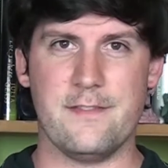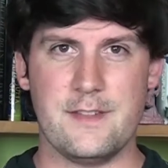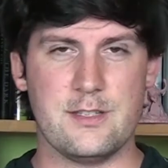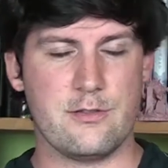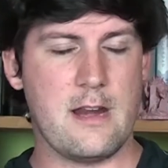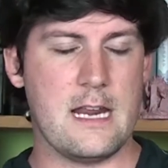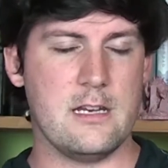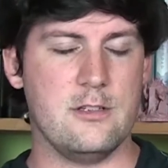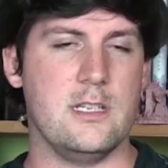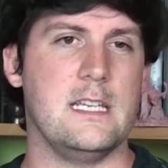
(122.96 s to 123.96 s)
of it's
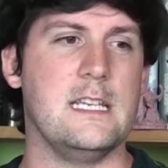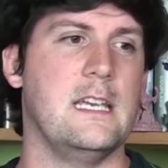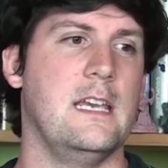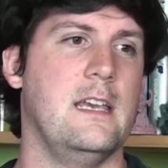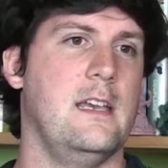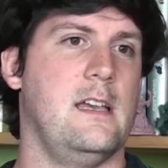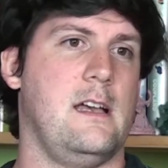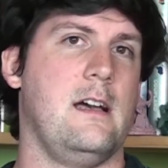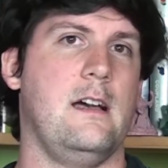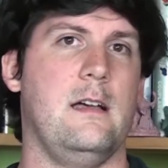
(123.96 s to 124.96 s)
strategy.
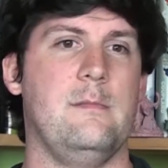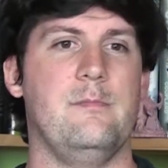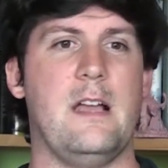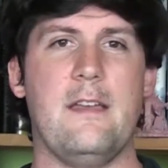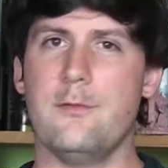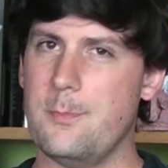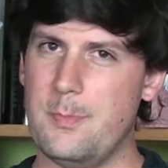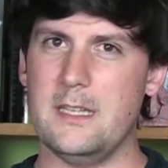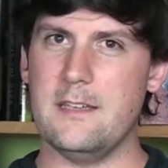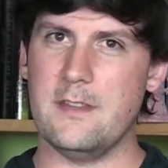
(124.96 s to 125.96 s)
I
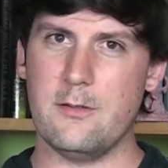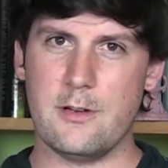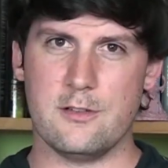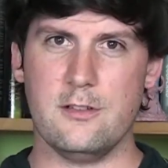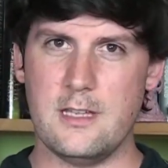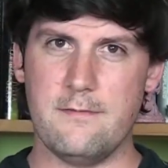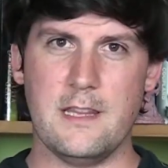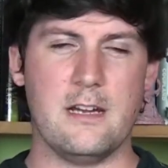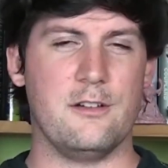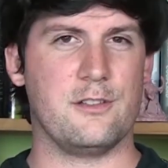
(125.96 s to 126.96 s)
believe the original Love
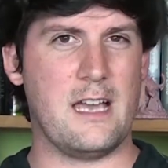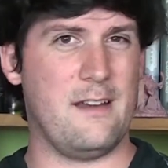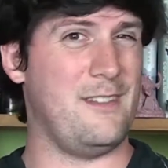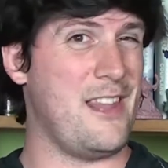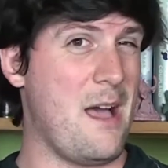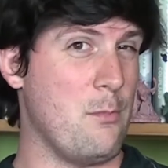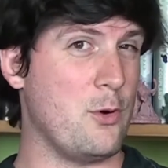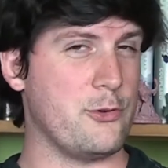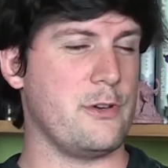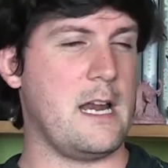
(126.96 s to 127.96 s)
Letter is kind of a lot
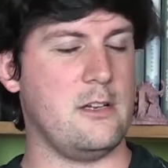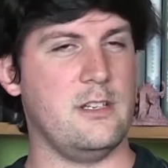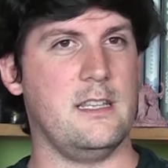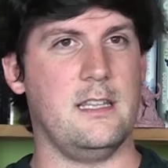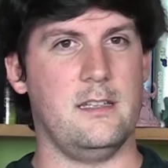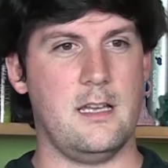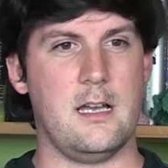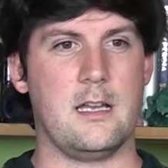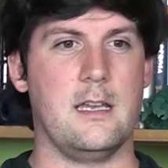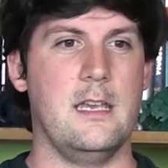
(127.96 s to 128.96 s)
more strategy than
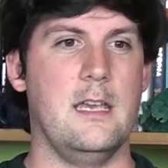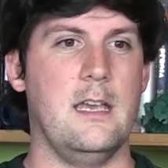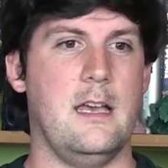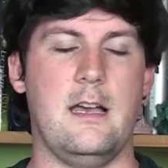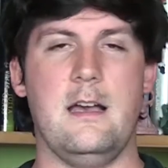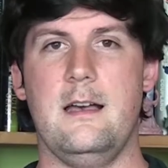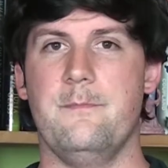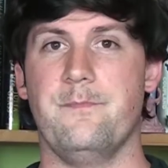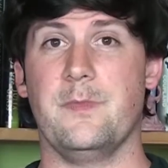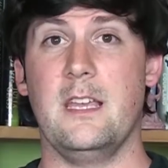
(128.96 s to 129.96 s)
luck.
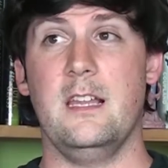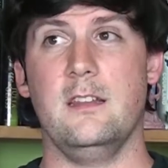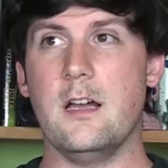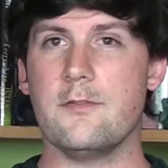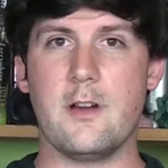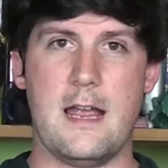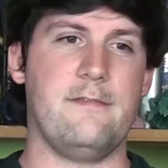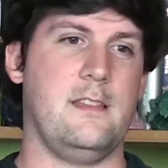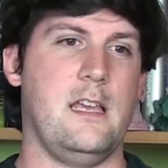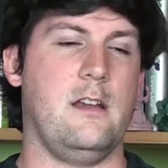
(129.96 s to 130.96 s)

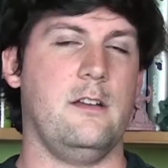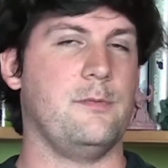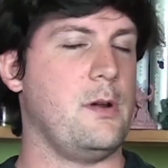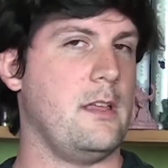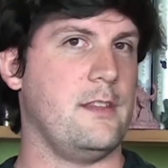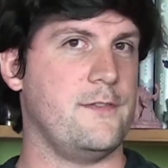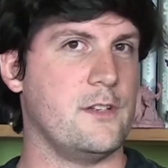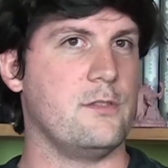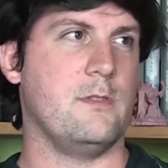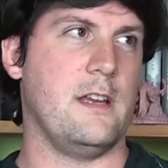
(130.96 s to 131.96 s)
Lovecraft Letter is probably the
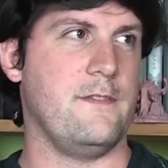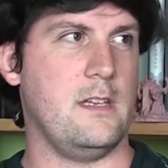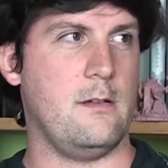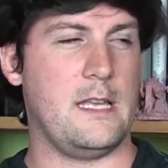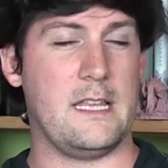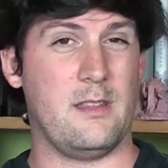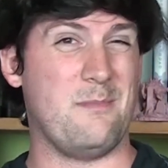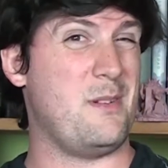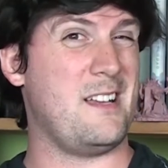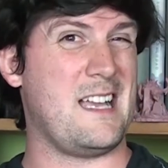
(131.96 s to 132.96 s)
first one I feel like they
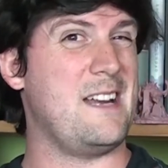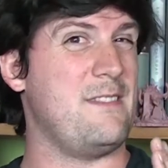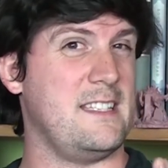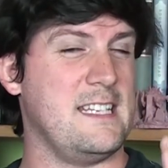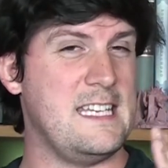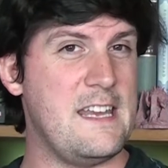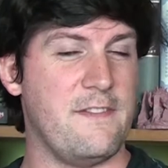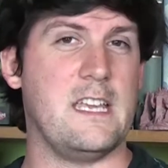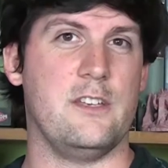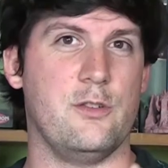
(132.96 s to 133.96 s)
put kind of a
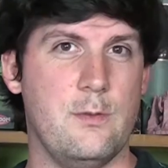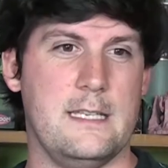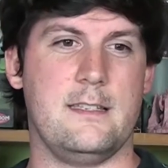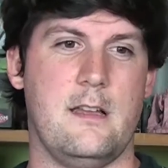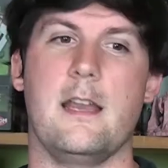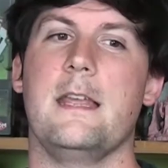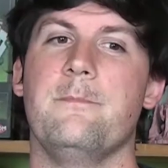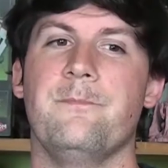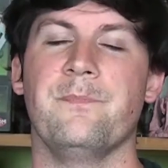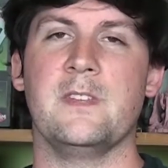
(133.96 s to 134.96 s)
significant twist on it.
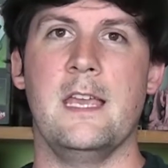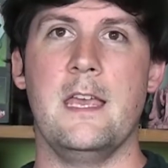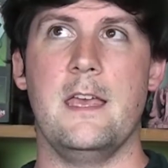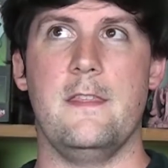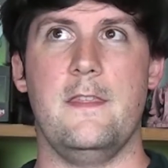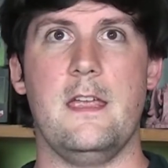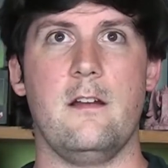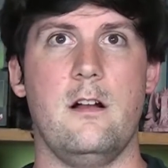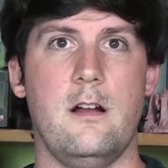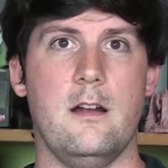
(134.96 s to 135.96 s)

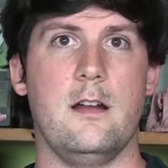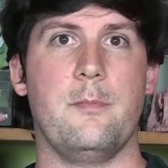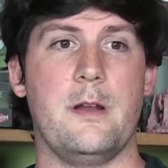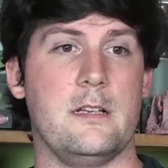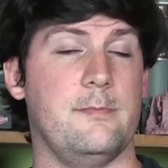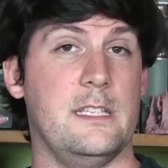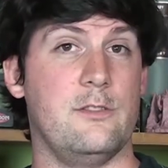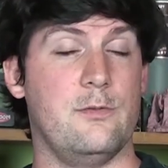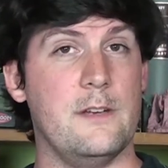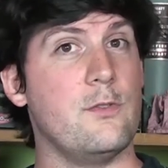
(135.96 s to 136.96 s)
There are approximately
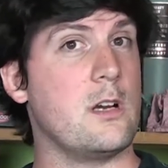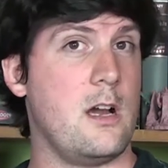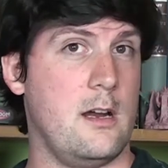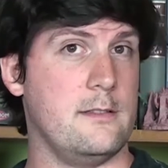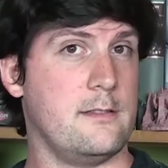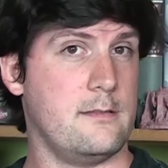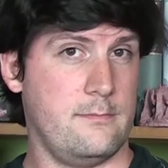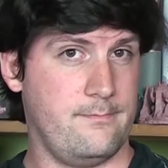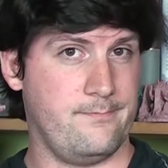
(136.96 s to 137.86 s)
24 cards